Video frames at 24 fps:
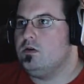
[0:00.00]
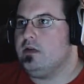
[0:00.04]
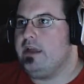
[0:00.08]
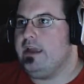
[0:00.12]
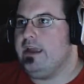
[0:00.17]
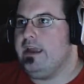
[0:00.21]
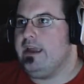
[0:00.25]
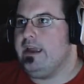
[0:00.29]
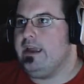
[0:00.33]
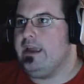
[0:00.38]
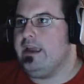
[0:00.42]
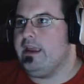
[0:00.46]

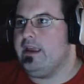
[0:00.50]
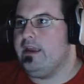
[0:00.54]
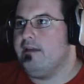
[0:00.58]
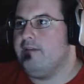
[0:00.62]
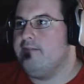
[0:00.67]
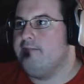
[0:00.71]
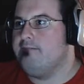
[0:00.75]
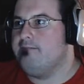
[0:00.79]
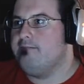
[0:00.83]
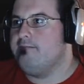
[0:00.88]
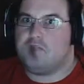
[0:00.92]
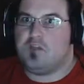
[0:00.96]
Okay.
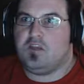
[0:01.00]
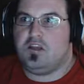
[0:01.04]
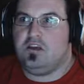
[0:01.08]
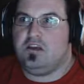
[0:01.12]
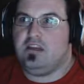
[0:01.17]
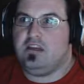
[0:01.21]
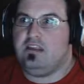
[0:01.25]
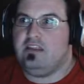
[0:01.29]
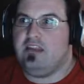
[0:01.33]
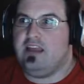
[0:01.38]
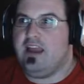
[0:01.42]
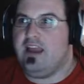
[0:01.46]

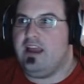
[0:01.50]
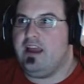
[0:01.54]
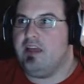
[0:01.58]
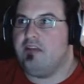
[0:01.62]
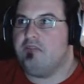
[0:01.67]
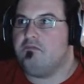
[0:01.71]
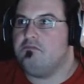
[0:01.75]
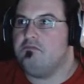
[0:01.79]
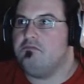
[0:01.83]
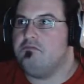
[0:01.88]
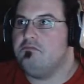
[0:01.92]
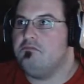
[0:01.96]
Didn't need
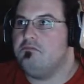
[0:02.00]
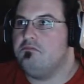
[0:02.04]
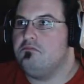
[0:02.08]
that.